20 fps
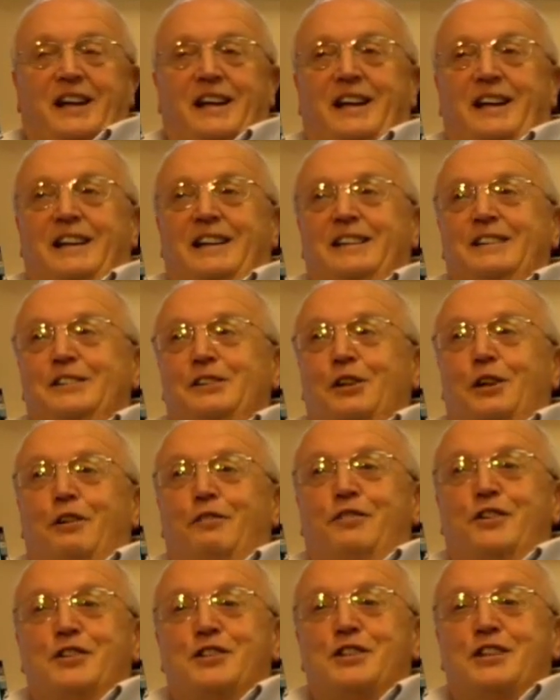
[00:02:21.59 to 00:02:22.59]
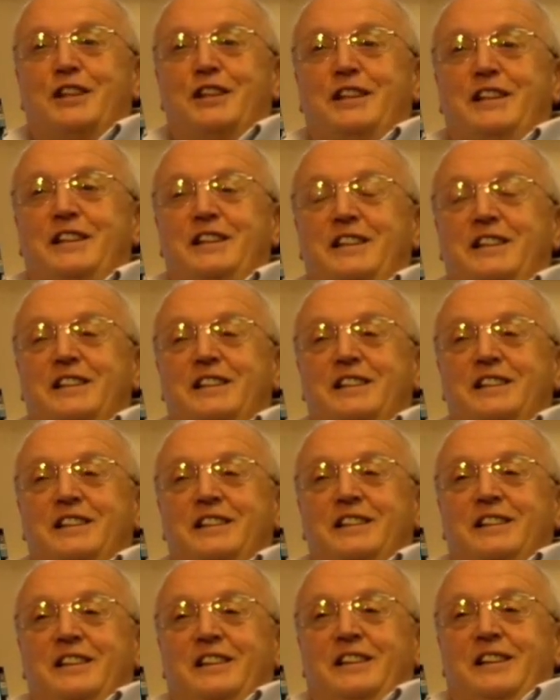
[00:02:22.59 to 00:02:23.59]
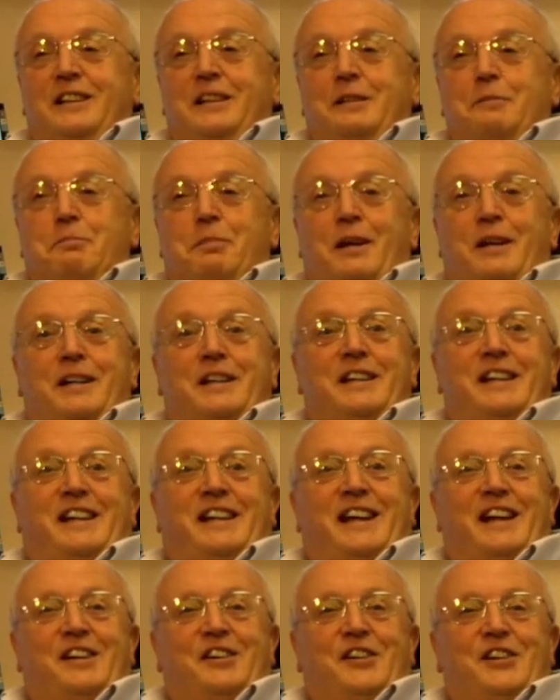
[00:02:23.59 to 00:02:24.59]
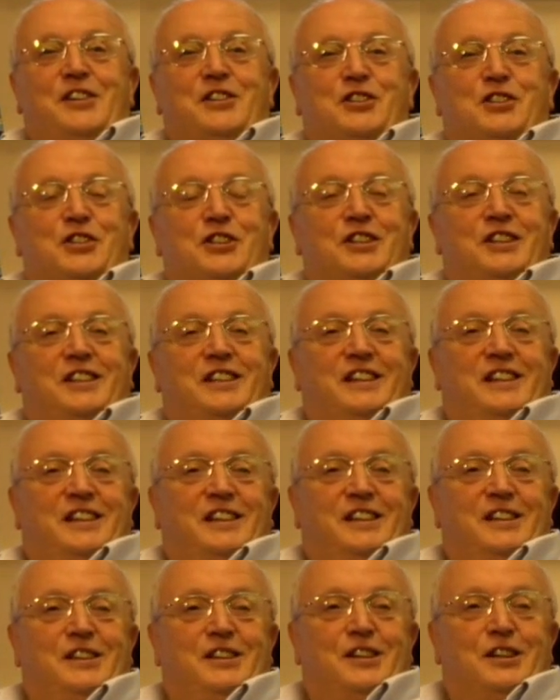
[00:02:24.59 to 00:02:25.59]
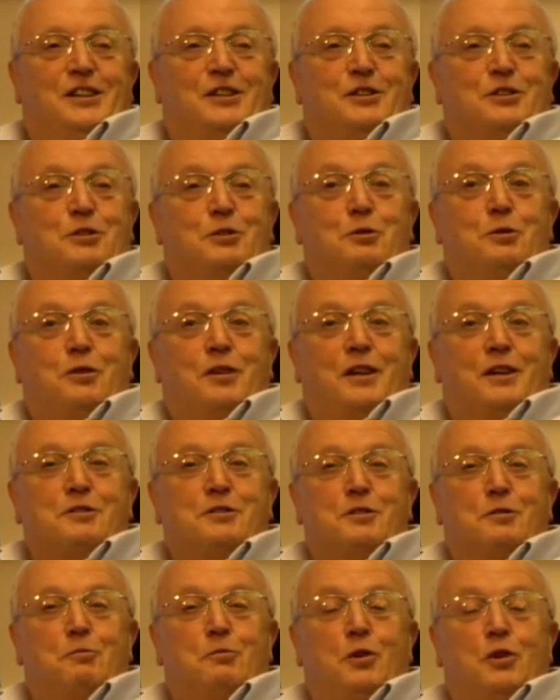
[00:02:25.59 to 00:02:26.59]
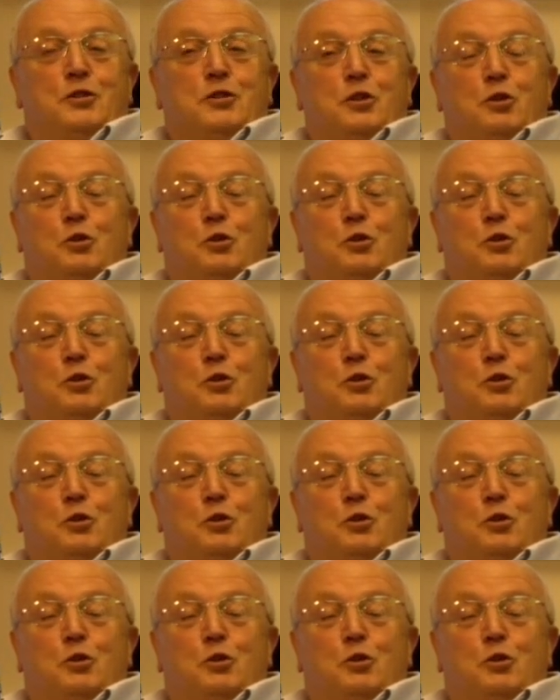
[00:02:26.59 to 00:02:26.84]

And obviously buying a garage in 2001,